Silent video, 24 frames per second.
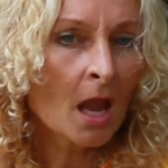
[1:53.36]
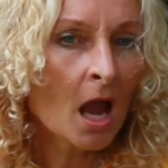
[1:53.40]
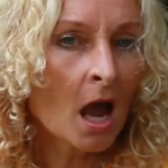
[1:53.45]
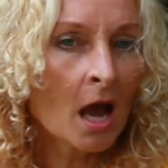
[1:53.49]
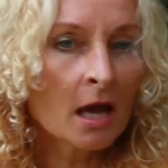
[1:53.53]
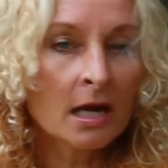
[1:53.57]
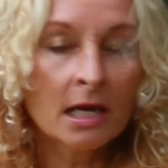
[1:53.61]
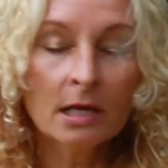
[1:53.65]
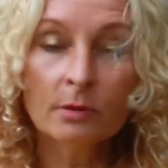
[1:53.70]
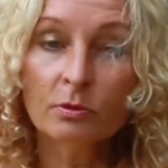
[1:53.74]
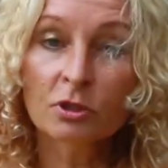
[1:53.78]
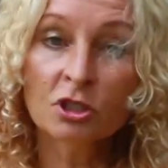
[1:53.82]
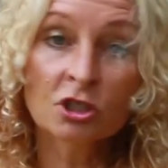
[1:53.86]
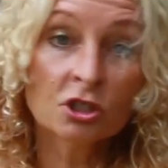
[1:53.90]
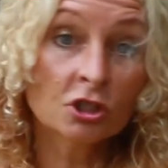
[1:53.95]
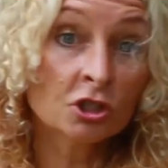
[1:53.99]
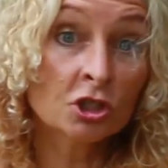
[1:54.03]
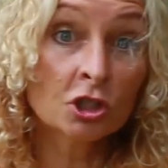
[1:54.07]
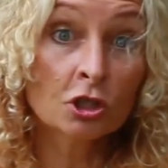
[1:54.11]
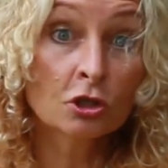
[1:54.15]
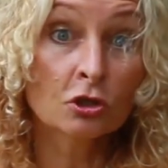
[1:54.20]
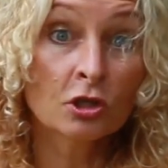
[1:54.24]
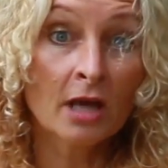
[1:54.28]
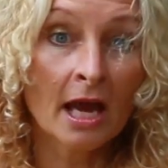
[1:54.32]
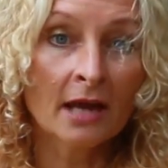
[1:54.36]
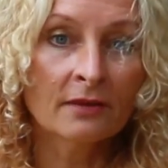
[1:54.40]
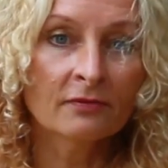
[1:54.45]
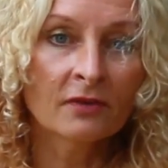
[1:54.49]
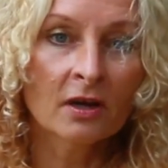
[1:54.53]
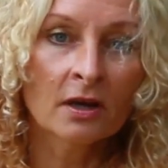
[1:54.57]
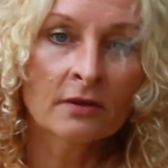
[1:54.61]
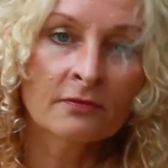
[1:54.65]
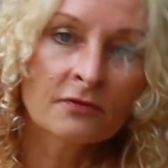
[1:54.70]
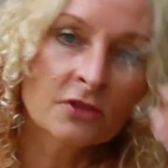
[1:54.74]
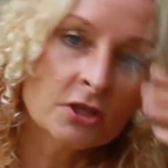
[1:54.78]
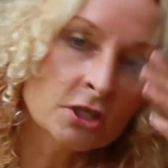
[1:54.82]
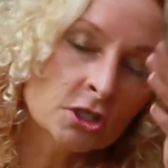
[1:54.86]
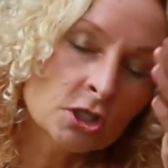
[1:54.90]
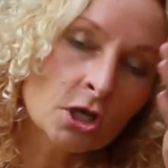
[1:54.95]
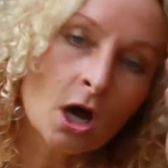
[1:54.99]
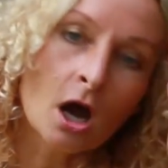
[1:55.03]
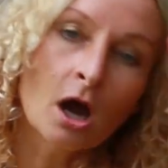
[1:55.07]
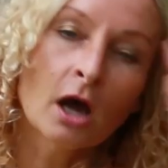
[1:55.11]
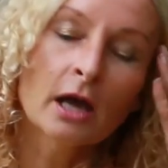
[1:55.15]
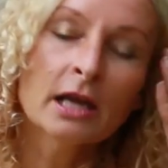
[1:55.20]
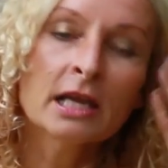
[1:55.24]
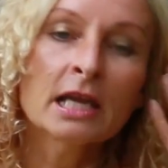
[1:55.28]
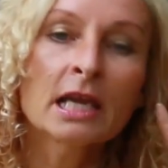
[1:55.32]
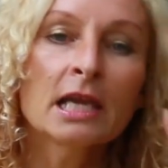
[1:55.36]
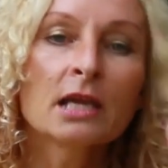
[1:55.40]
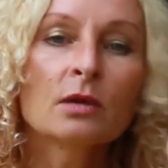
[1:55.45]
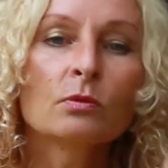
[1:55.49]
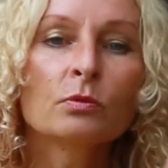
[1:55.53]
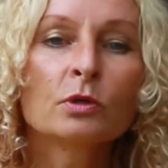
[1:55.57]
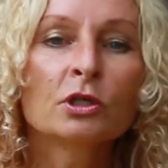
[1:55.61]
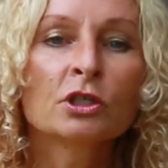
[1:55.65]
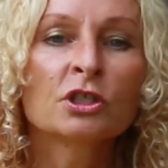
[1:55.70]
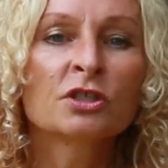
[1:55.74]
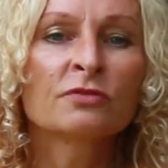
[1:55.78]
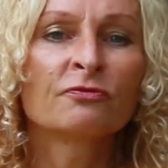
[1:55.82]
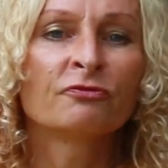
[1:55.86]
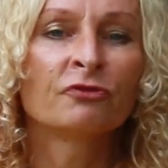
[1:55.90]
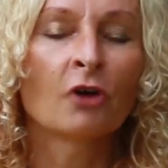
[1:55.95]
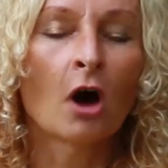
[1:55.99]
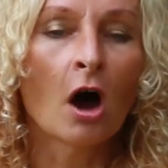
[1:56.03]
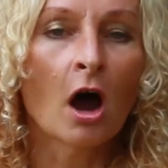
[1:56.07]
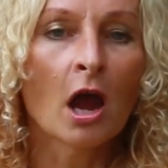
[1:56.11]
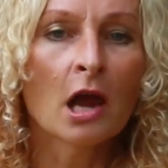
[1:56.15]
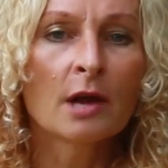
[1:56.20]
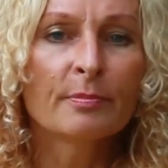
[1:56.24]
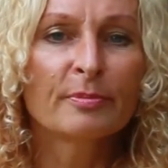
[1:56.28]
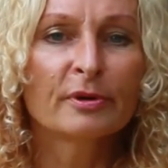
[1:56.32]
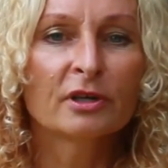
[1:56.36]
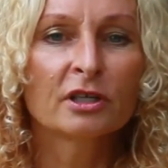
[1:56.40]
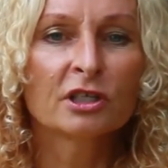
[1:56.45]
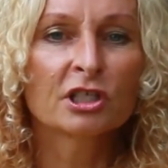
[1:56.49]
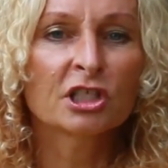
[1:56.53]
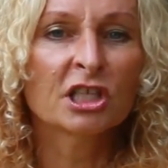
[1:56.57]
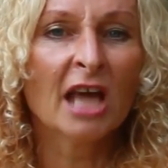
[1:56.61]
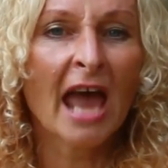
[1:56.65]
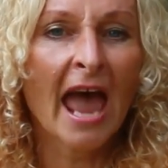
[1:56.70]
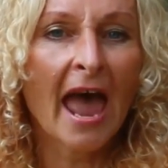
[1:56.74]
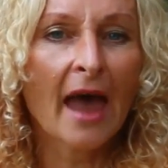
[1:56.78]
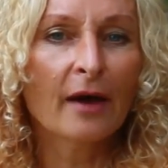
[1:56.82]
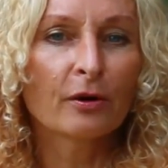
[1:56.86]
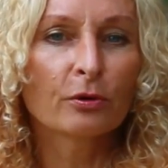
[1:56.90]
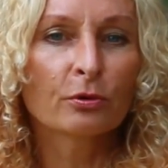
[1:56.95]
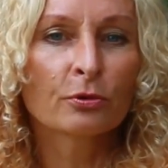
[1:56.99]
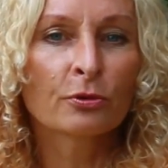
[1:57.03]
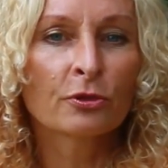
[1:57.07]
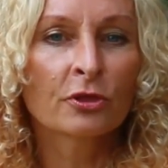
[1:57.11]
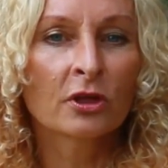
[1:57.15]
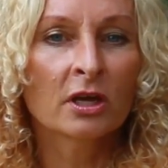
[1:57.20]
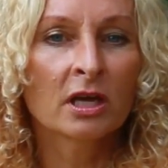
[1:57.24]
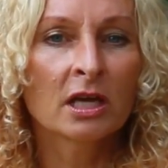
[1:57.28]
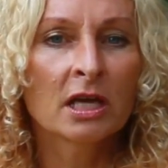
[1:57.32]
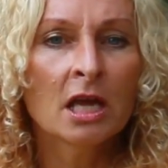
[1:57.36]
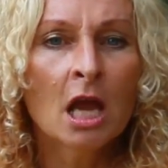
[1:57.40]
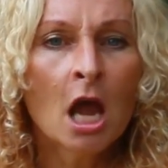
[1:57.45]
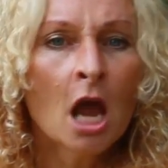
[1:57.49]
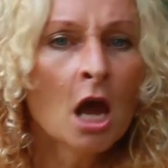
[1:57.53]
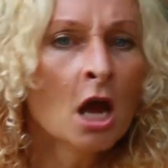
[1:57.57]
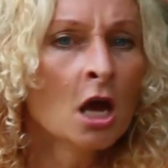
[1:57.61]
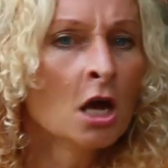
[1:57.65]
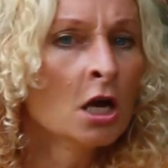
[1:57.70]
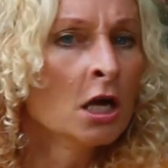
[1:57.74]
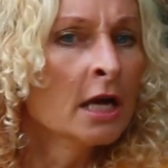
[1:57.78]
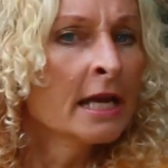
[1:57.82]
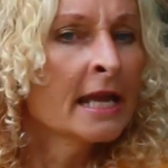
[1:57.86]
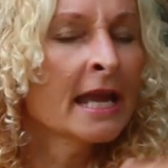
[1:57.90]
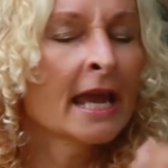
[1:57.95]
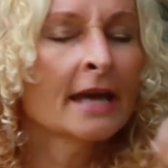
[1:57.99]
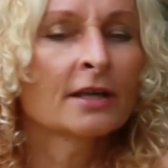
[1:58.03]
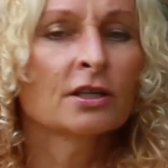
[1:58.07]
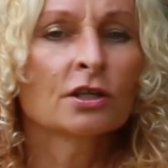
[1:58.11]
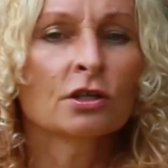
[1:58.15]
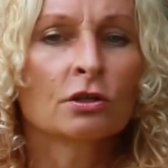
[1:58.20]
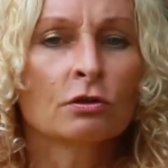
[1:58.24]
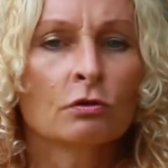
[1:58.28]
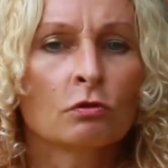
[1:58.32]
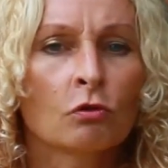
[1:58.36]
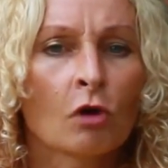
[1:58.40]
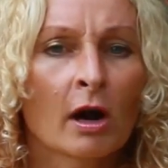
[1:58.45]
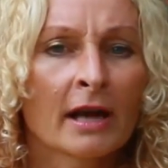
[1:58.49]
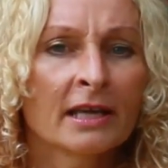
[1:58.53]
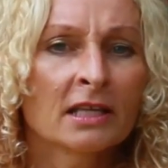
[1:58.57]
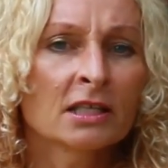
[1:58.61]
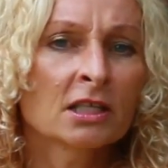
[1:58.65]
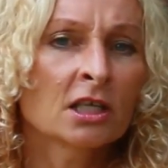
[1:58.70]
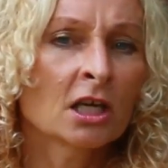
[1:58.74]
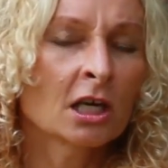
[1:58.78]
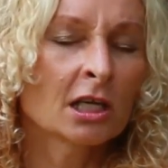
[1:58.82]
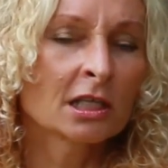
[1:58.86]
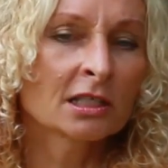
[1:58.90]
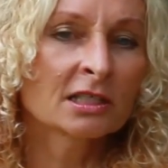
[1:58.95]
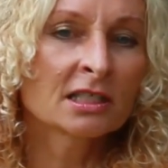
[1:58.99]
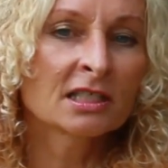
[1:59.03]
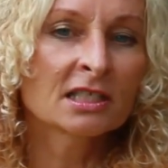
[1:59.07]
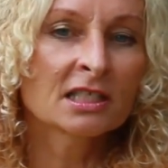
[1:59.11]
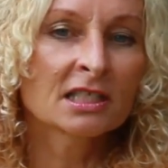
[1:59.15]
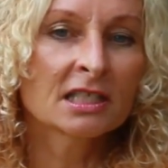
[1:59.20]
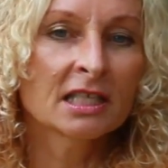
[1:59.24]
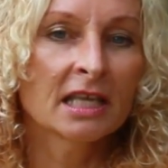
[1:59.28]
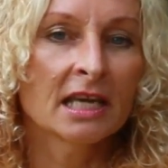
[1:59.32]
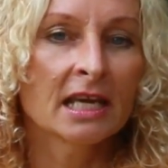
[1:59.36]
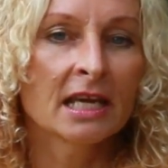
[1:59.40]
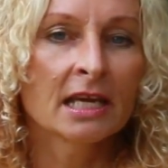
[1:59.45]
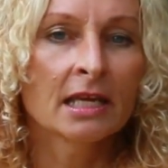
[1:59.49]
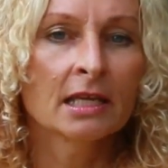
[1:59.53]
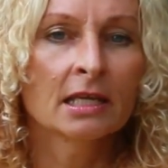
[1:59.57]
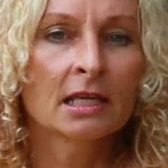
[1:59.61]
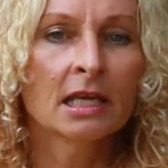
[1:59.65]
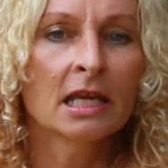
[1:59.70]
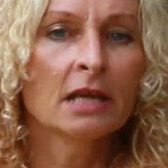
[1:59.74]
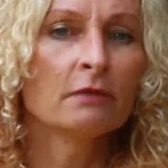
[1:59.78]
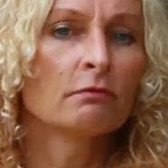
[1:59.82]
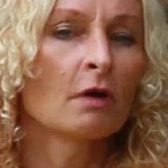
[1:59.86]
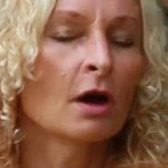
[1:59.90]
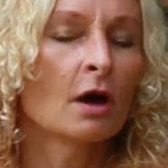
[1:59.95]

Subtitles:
and he was such a good advert for the diet. He was vibrant, healthy, he had a great coloured skin, he